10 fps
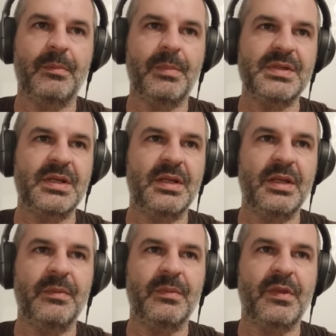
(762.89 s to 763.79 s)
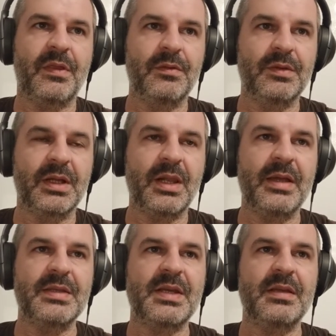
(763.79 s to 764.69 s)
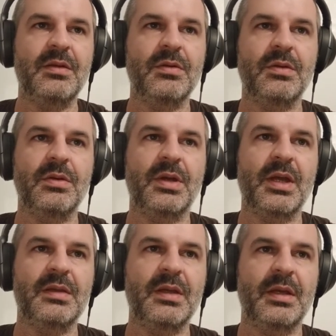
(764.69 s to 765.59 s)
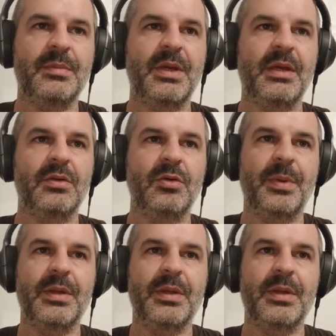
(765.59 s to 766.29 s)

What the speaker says: basically, through the client set you get the API group,